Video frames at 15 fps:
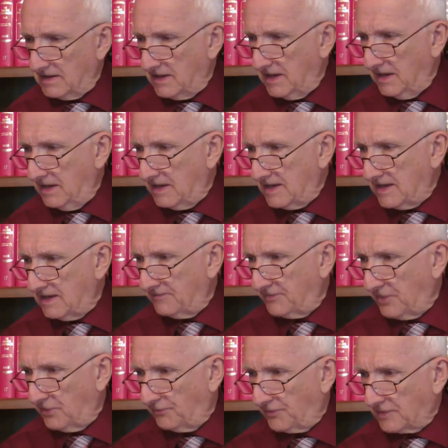Ye have
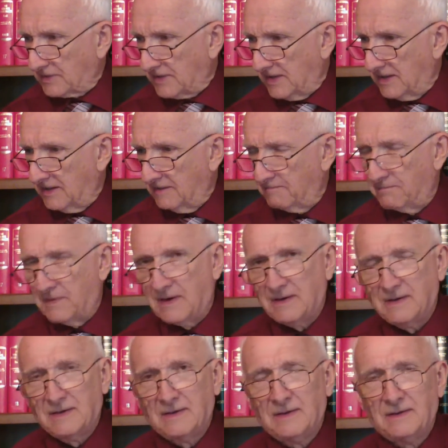overcome
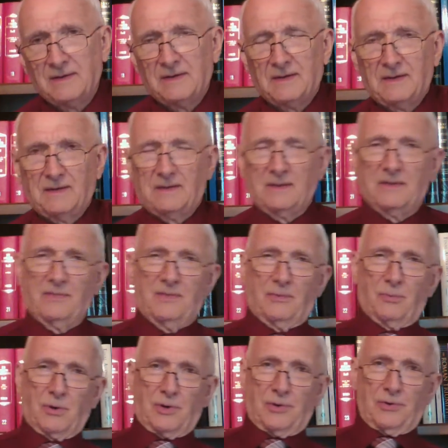the
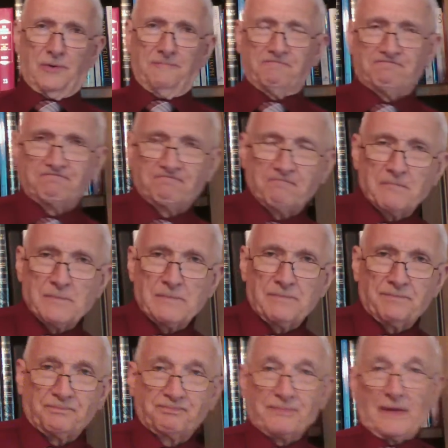world.
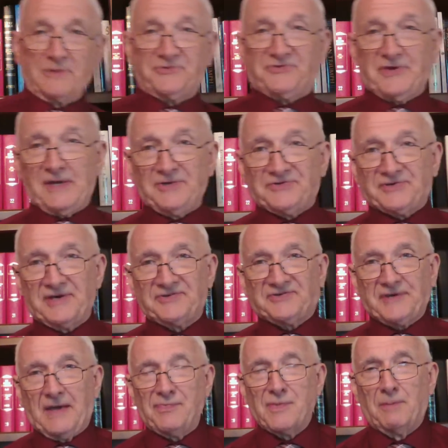
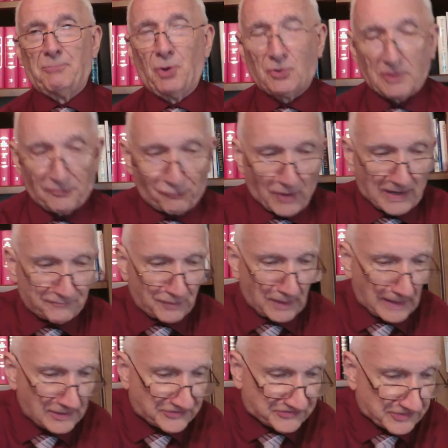Jesus in the book of
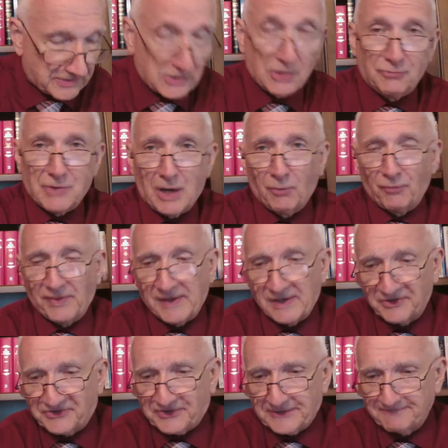Revelation, you know
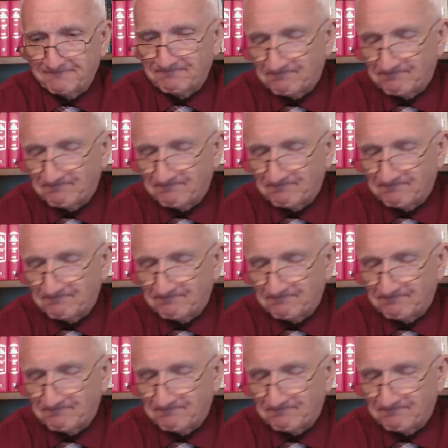this